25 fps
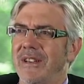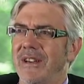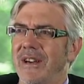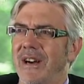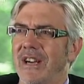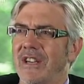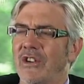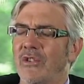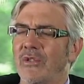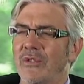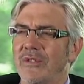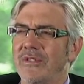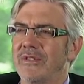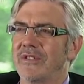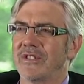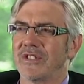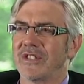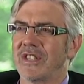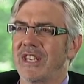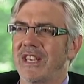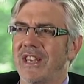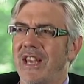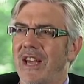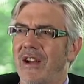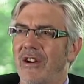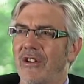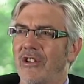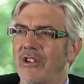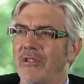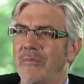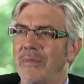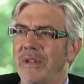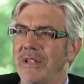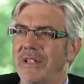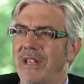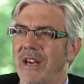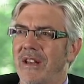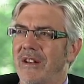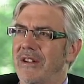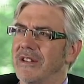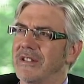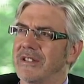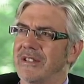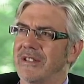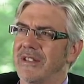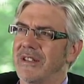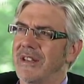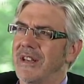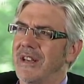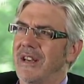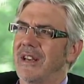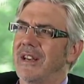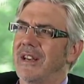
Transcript: I couldn't see how it could be done. I used to